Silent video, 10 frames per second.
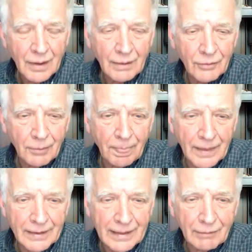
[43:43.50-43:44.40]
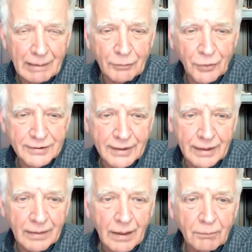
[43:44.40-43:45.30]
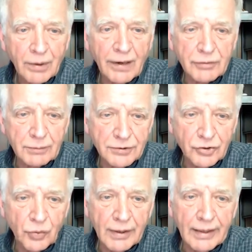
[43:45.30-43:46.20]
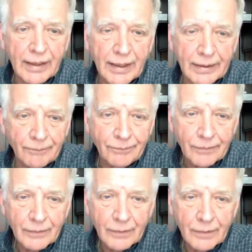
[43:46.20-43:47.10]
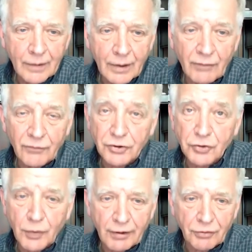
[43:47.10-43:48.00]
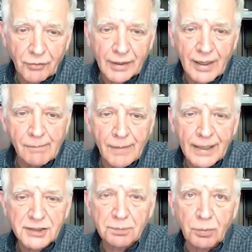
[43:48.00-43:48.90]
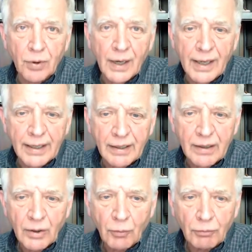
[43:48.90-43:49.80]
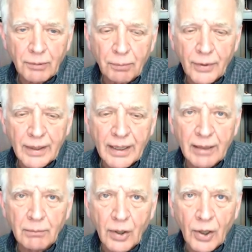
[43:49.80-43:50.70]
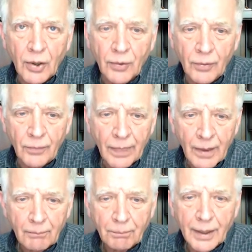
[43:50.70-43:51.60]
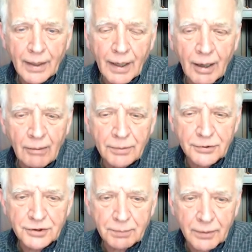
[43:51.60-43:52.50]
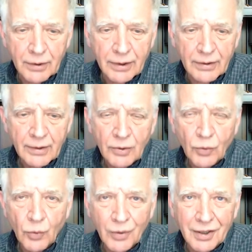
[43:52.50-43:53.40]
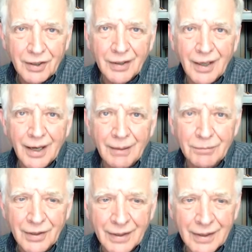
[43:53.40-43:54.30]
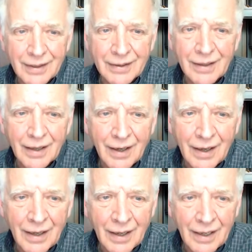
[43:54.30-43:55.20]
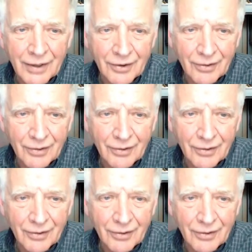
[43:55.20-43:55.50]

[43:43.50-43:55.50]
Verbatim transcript: oh, no, and then him twice again. Proverbs 29, uh, verse 23. A man's pride will bring him low, but a humble spirit will obtain honor.